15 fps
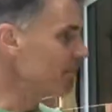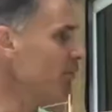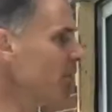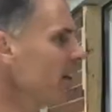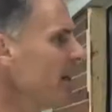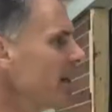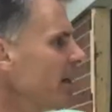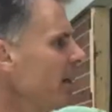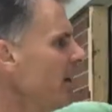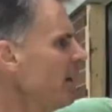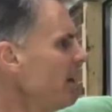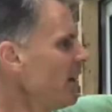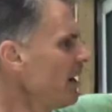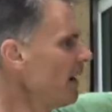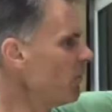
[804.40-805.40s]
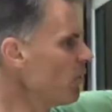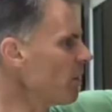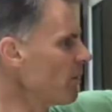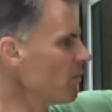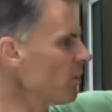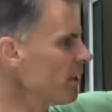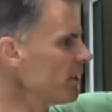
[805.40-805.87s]
brick, and what
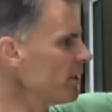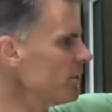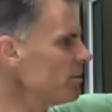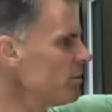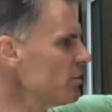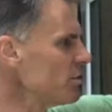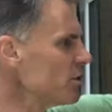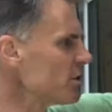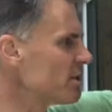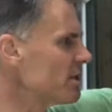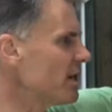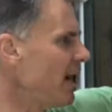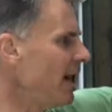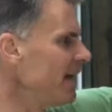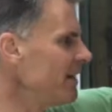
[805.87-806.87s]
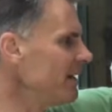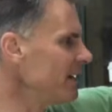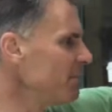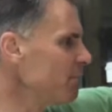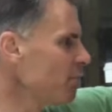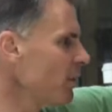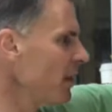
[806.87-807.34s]
I'm really going to do is just guide it
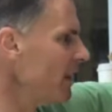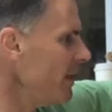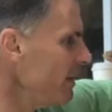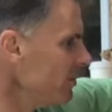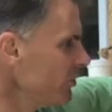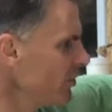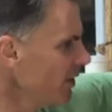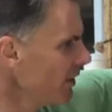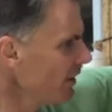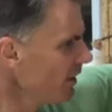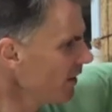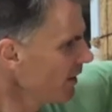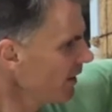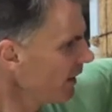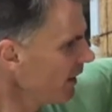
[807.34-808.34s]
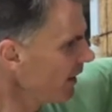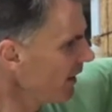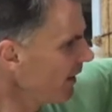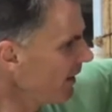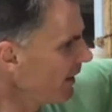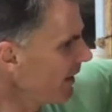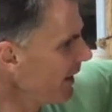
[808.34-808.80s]
in place.
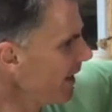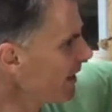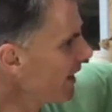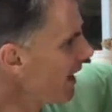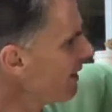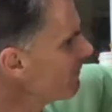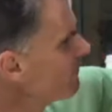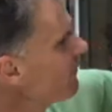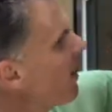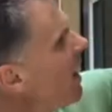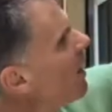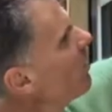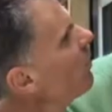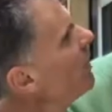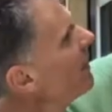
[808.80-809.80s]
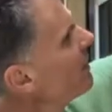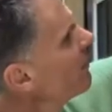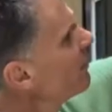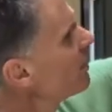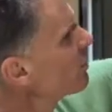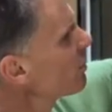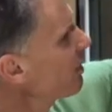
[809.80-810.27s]
And I'm following
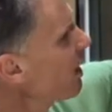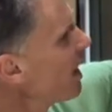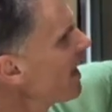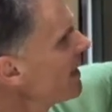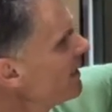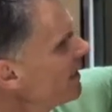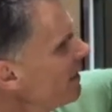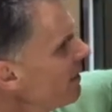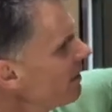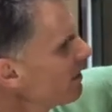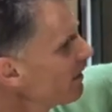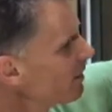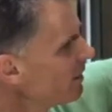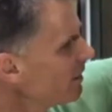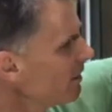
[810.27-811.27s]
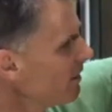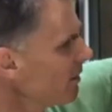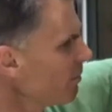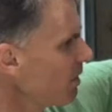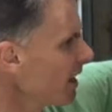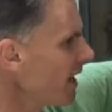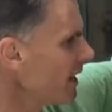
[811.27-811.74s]
this line here on the
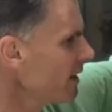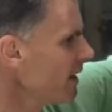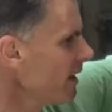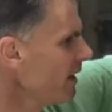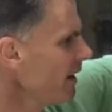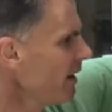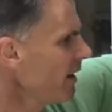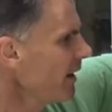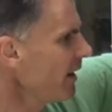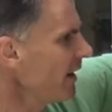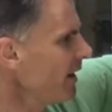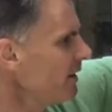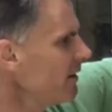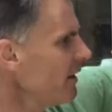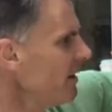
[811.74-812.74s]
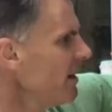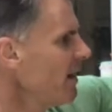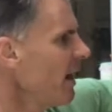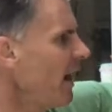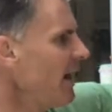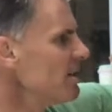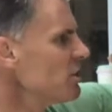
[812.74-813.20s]
black, and
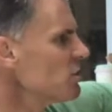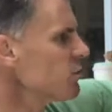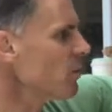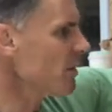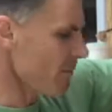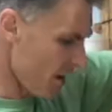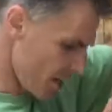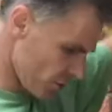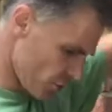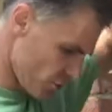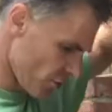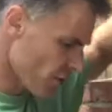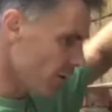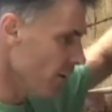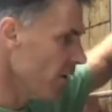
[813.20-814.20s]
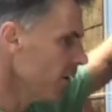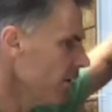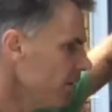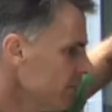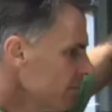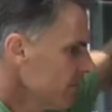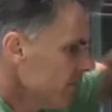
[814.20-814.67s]
I just want to make sure,
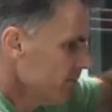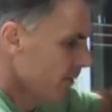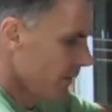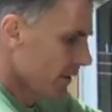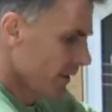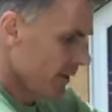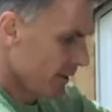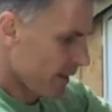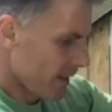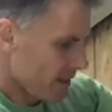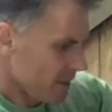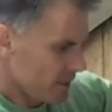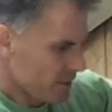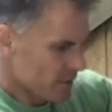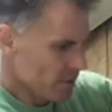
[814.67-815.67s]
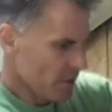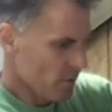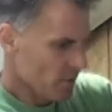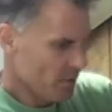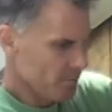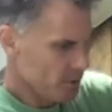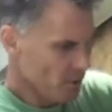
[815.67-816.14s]
and I need to see
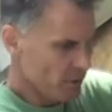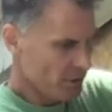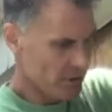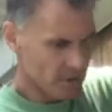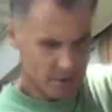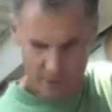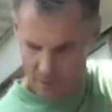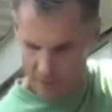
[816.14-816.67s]
what I'm doing here,